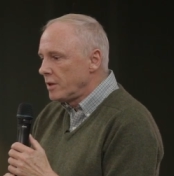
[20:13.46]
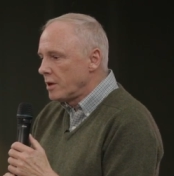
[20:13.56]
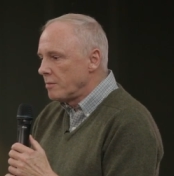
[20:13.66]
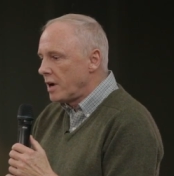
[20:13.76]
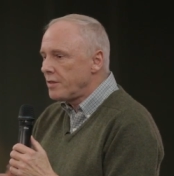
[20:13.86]

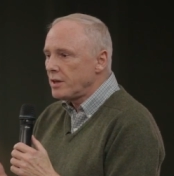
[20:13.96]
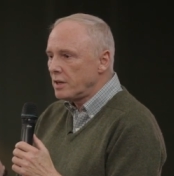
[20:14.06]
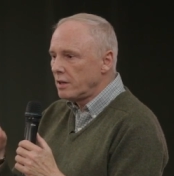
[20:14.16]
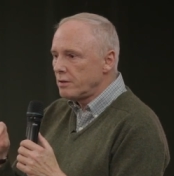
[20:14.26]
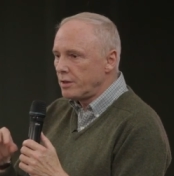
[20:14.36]
Um, I
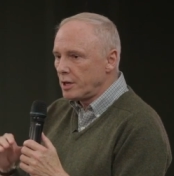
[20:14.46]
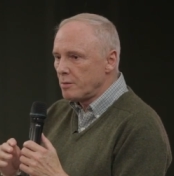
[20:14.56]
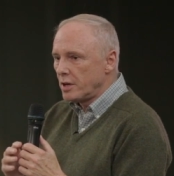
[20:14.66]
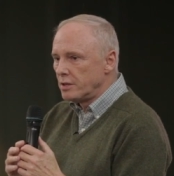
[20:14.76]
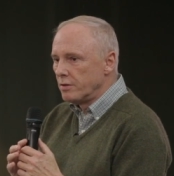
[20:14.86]
think another thing
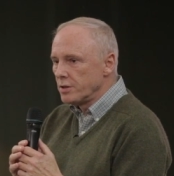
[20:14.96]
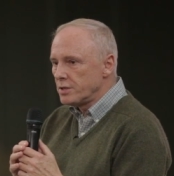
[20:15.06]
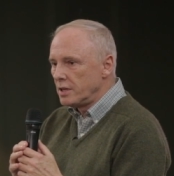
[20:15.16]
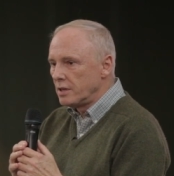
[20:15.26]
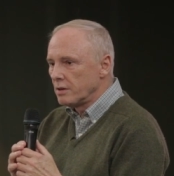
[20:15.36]
about
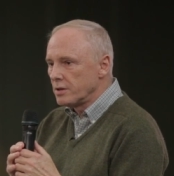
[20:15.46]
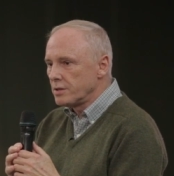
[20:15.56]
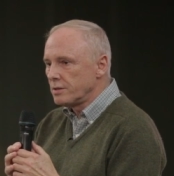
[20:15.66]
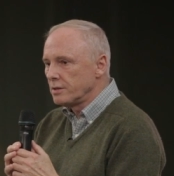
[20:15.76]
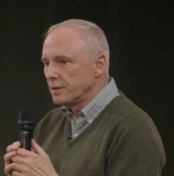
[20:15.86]
diversity, though,
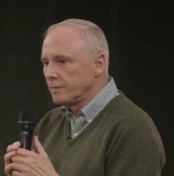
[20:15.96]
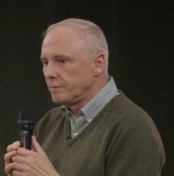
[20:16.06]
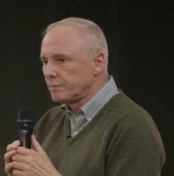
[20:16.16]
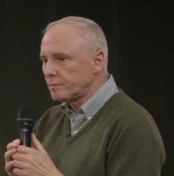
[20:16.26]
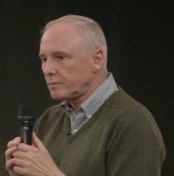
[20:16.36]
is
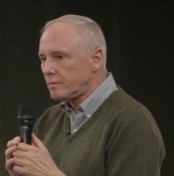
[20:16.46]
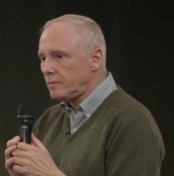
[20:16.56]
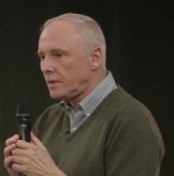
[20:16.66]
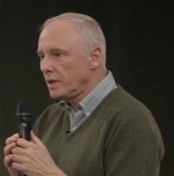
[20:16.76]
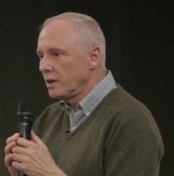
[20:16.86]
um,
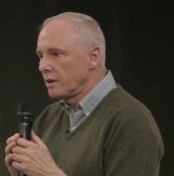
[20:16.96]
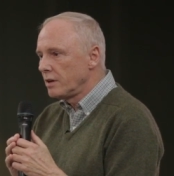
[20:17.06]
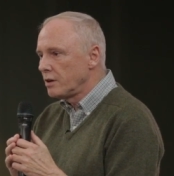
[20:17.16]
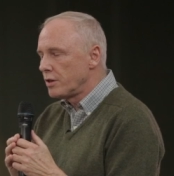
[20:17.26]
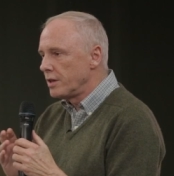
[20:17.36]

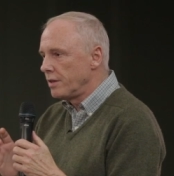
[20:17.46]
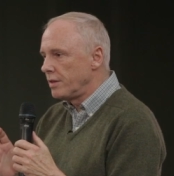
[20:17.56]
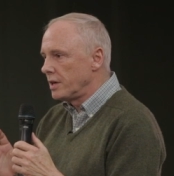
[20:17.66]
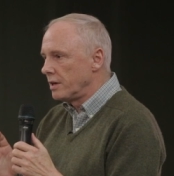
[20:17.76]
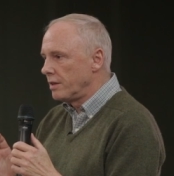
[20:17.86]
you know the,
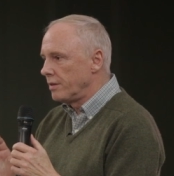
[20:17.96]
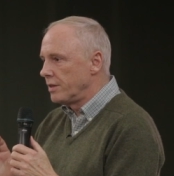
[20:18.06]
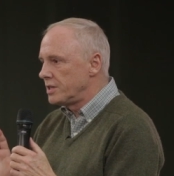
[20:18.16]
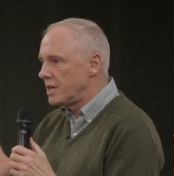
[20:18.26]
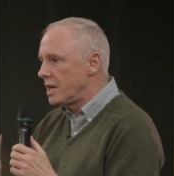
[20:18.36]
the,
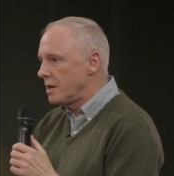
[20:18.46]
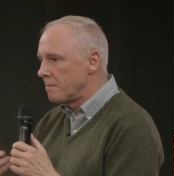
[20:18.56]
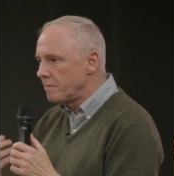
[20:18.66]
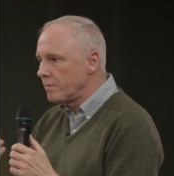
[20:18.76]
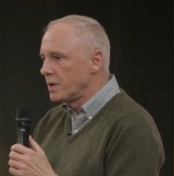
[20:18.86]
the
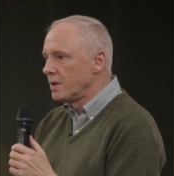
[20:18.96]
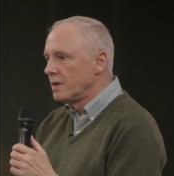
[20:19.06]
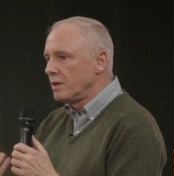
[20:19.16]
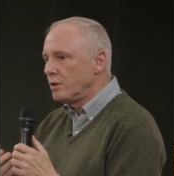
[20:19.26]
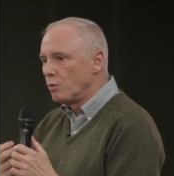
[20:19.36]
team
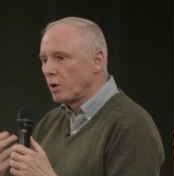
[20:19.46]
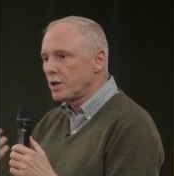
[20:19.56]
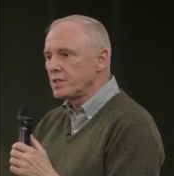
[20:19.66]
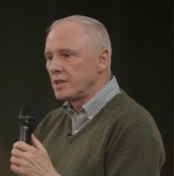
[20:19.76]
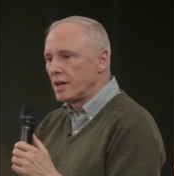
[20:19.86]
that
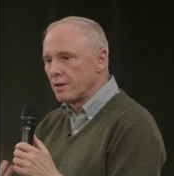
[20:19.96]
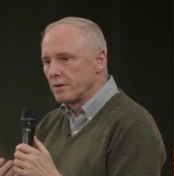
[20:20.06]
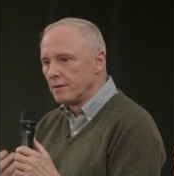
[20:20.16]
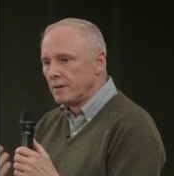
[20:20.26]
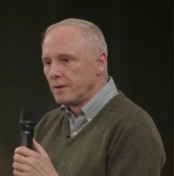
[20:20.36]
works
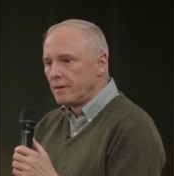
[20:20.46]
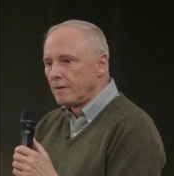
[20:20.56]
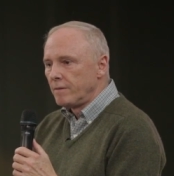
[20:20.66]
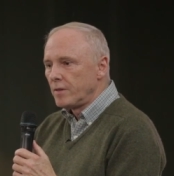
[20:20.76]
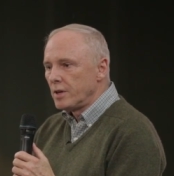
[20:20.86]
together,
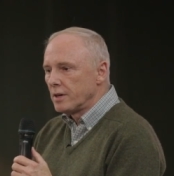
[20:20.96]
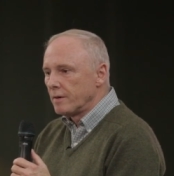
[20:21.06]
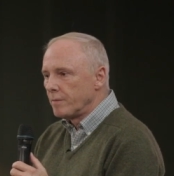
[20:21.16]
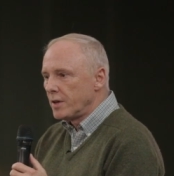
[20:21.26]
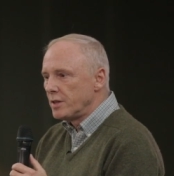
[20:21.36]

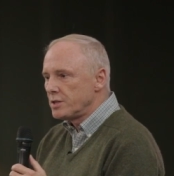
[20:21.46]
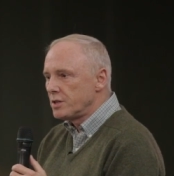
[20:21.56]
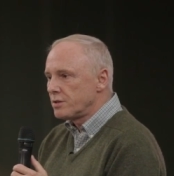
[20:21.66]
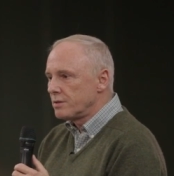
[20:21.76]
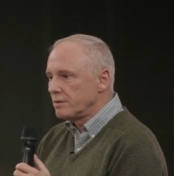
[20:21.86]
um, and
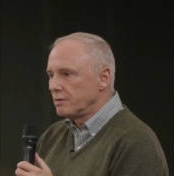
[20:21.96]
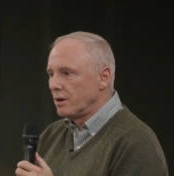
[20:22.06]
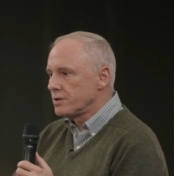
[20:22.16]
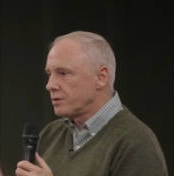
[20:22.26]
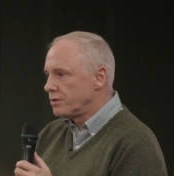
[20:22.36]
this is
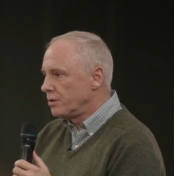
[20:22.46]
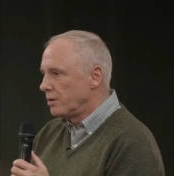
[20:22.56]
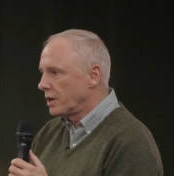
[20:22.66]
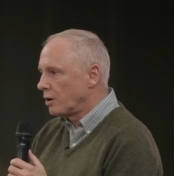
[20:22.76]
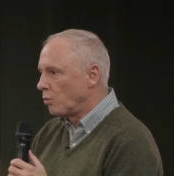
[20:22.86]
also
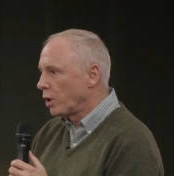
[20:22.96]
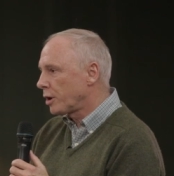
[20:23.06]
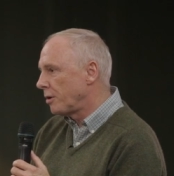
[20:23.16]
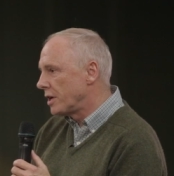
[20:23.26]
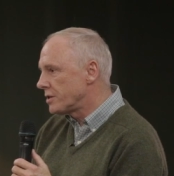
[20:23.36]
true in our
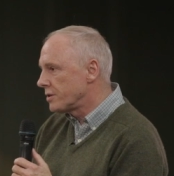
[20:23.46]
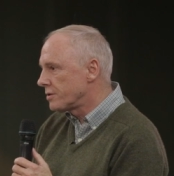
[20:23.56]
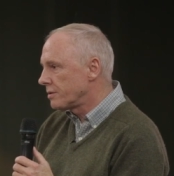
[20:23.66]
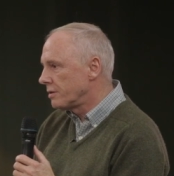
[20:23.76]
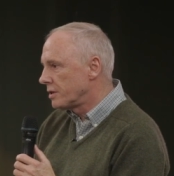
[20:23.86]

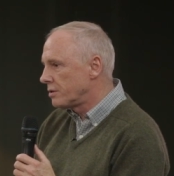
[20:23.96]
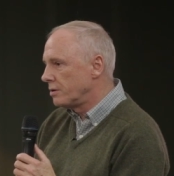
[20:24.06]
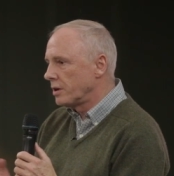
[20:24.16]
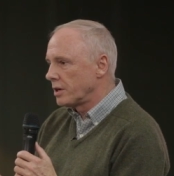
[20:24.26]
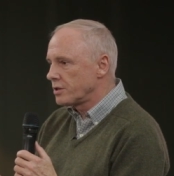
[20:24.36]
workplaces. It's
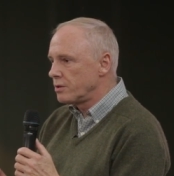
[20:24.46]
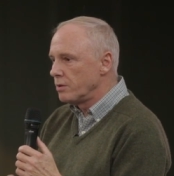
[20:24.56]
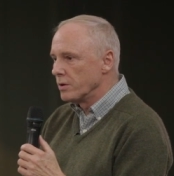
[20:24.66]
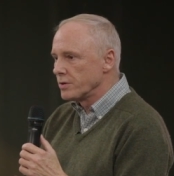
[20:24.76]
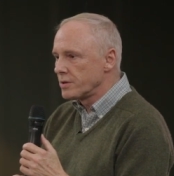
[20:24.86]
true in our
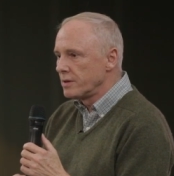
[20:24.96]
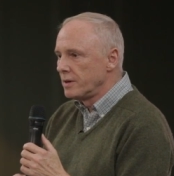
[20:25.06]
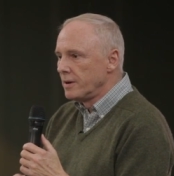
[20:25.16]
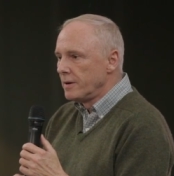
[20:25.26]
schools.